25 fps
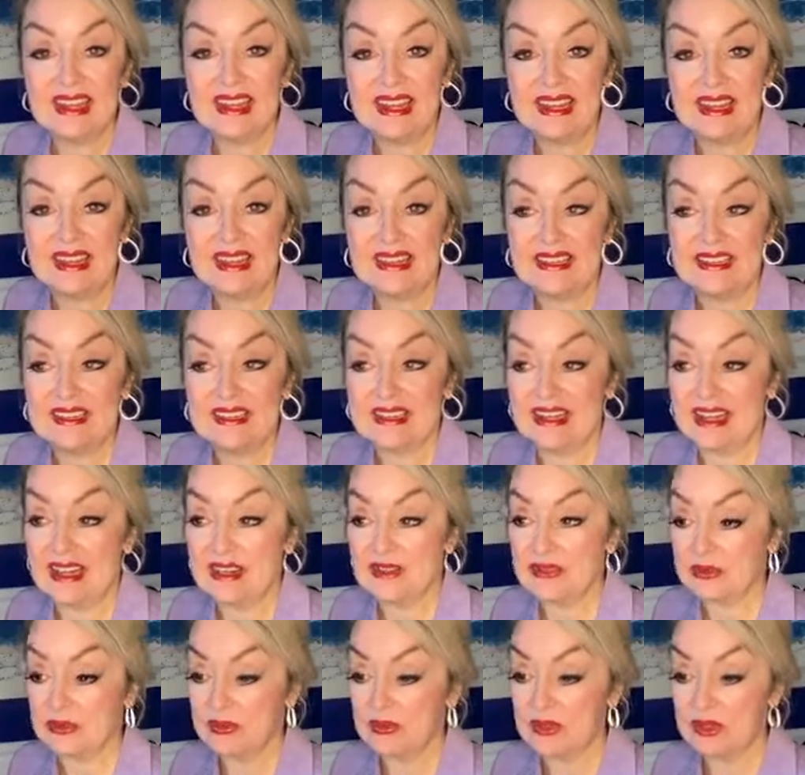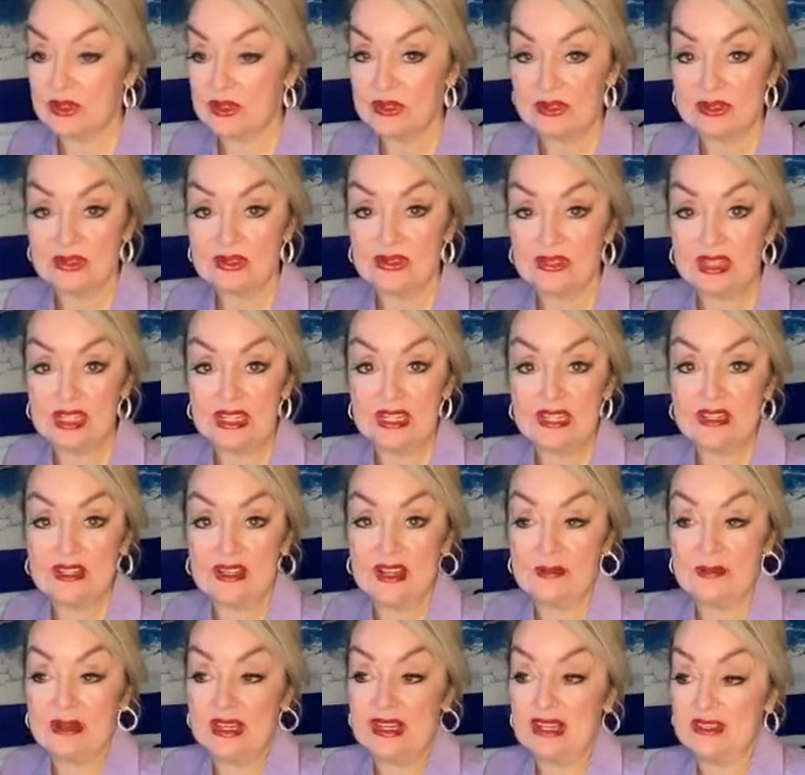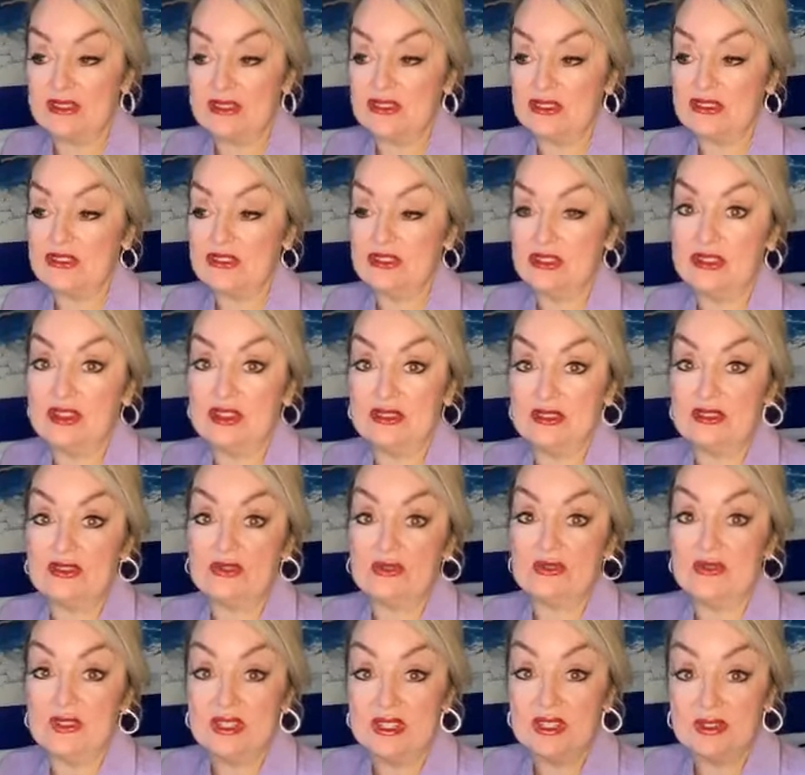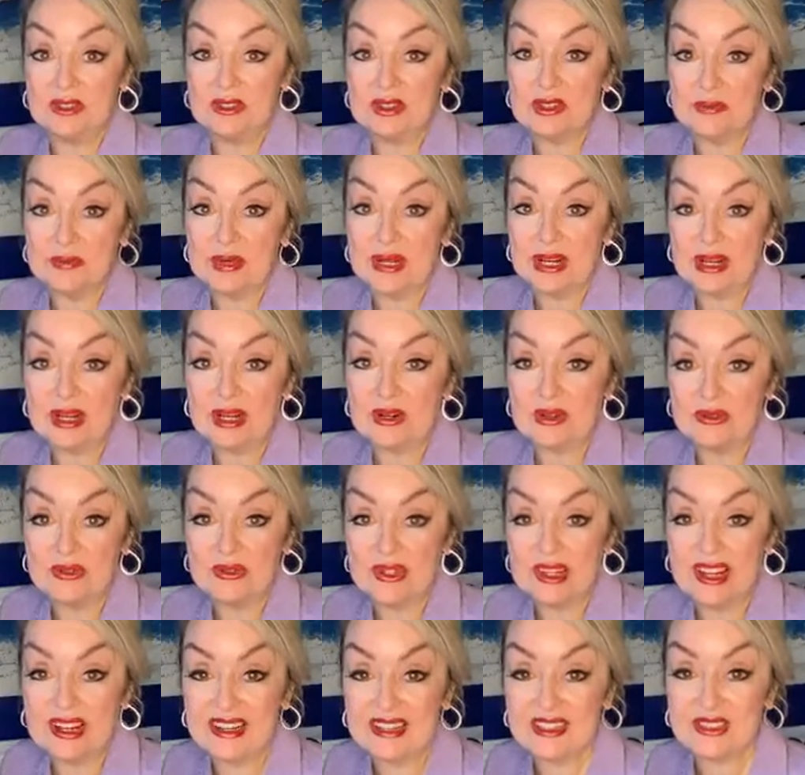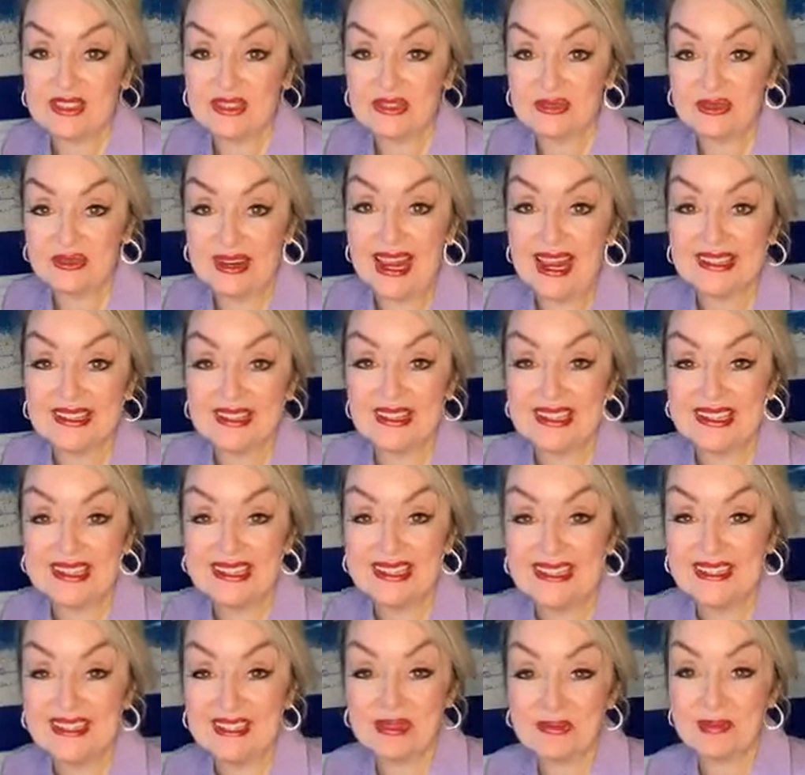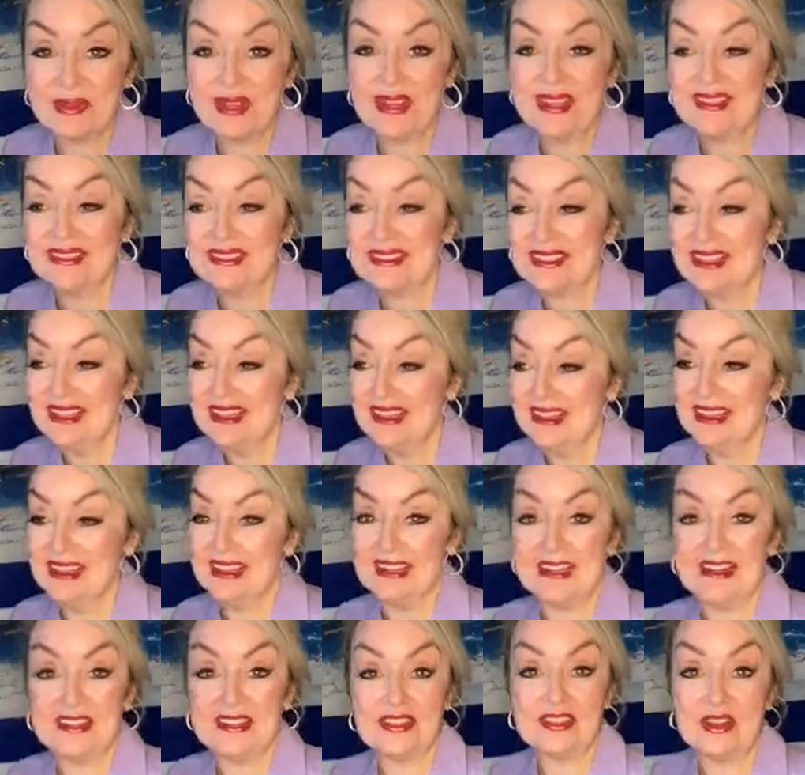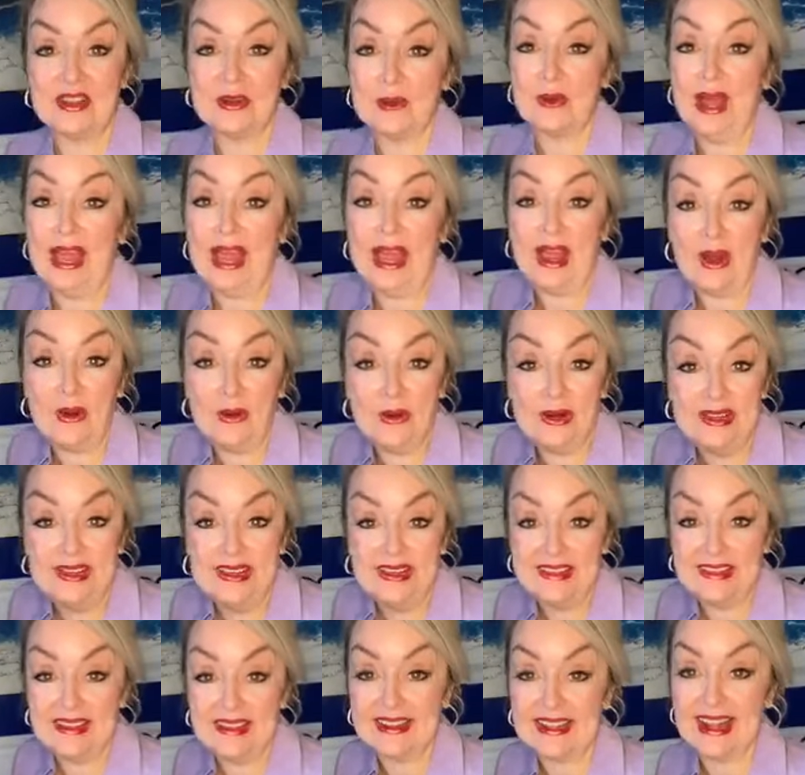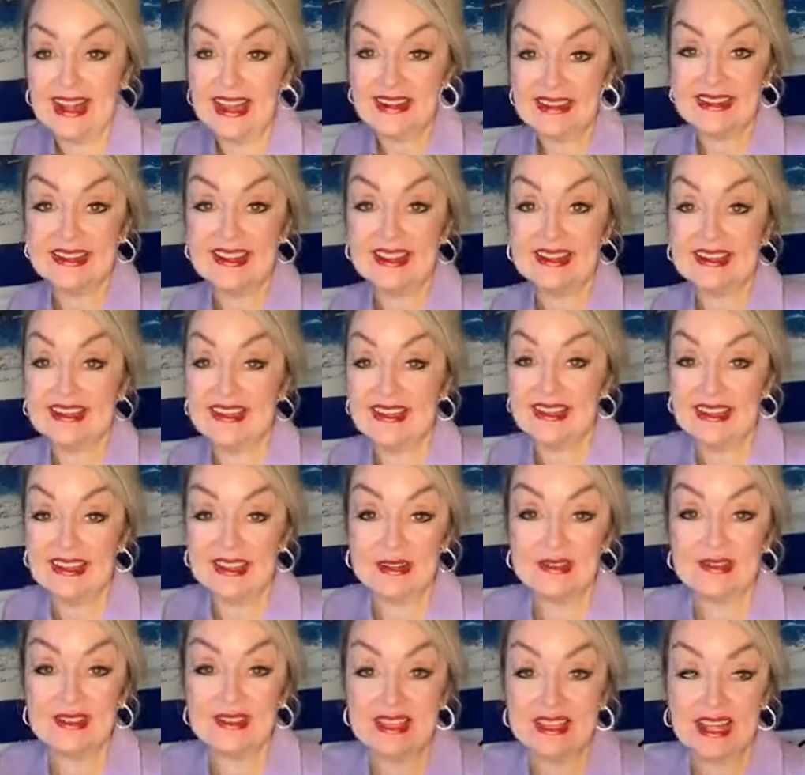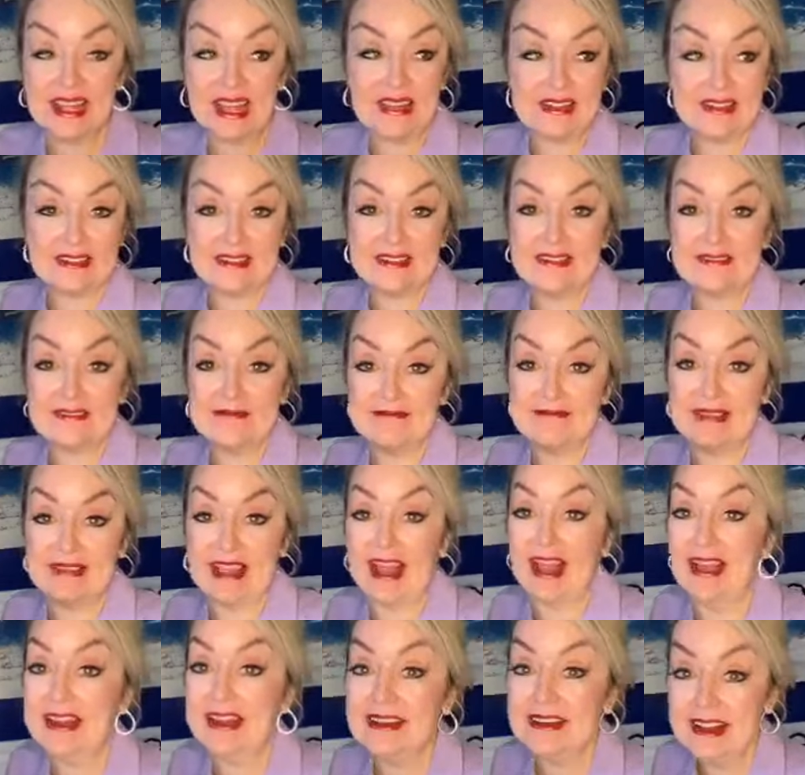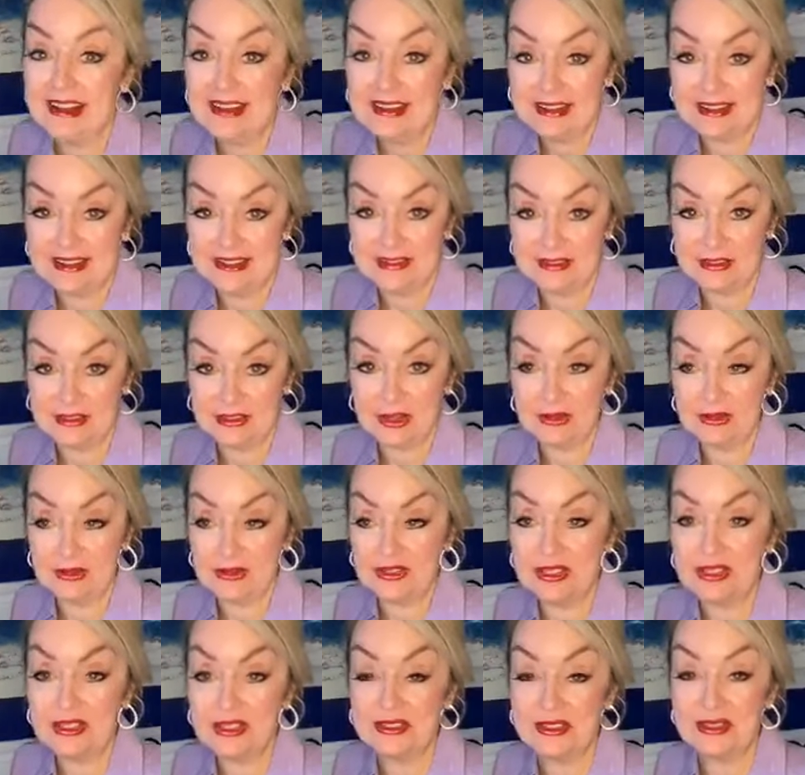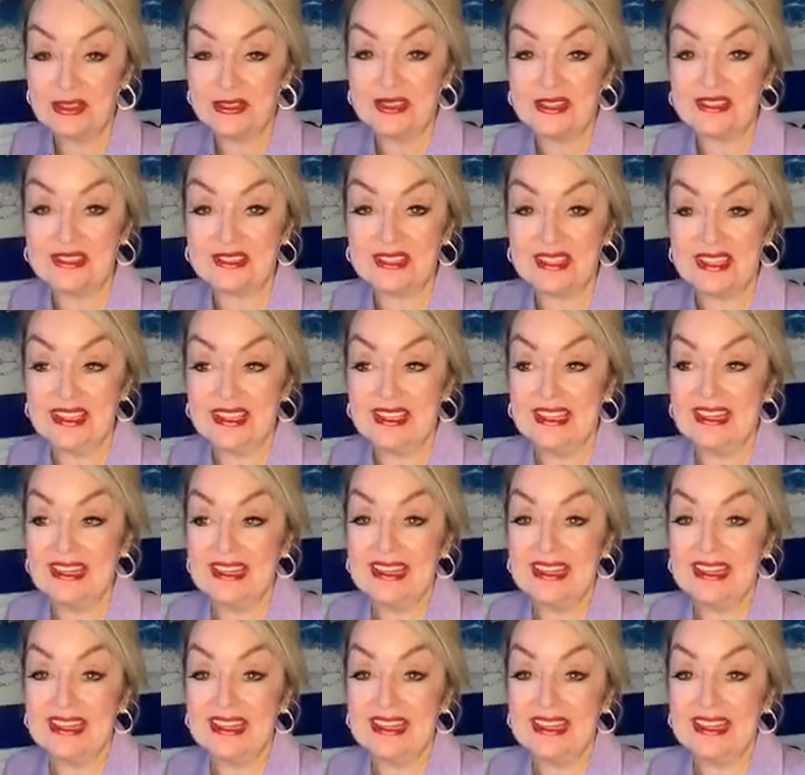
And as we're sitting there, I mean, it just you could just feel the power of God just rattling in this place. And I thought, wow, like how did I get here? Like how did how did I get chosen to do this?